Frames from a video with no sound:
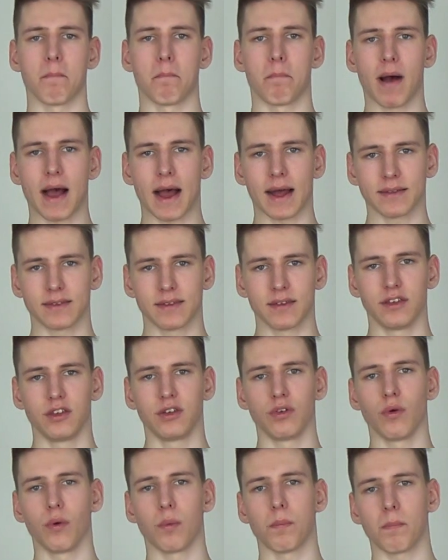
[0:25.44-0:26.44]
but
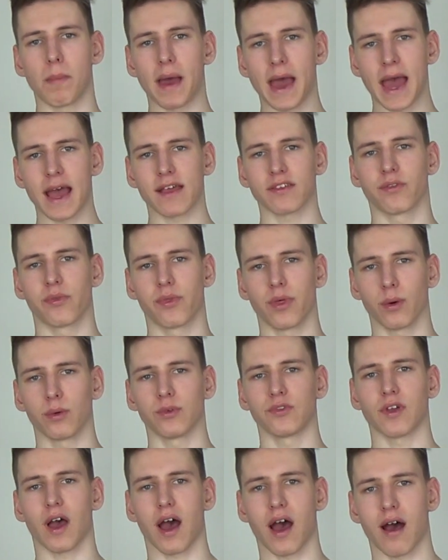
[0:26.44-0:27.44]
you pass
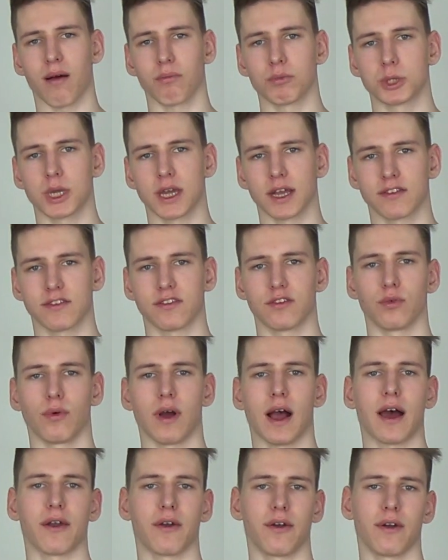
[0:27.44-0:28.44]
those objects to
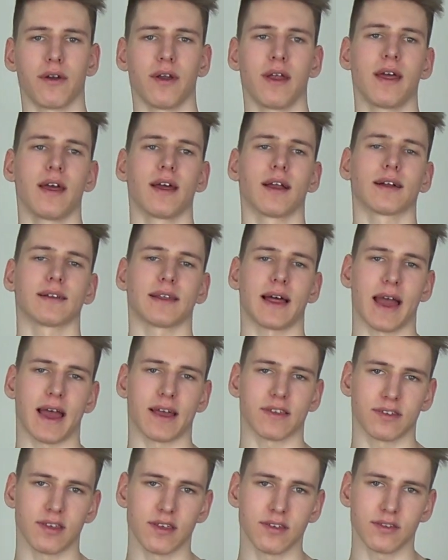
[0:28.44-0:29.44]
other
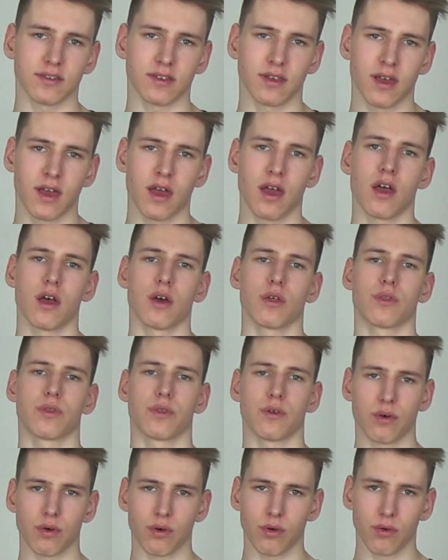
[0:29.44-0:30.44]
classes
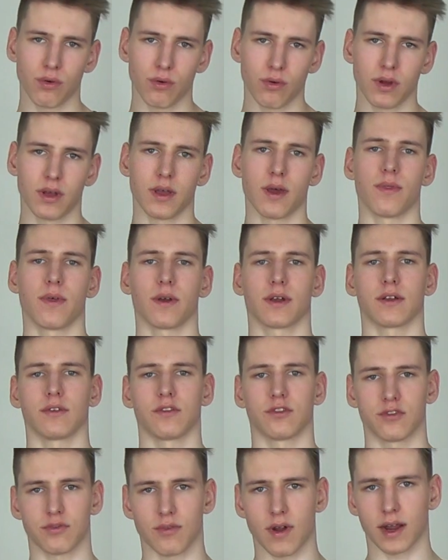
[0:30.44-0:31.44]
through the
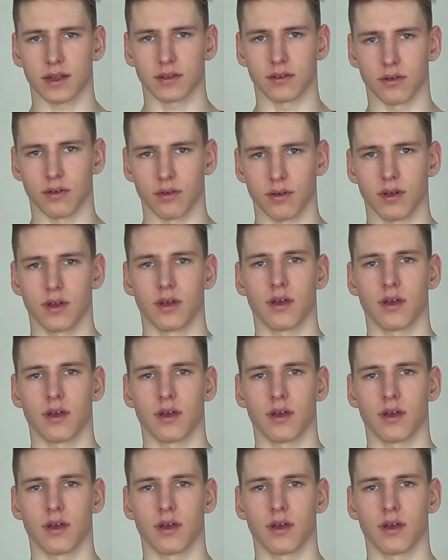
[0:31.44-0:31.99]
constructor.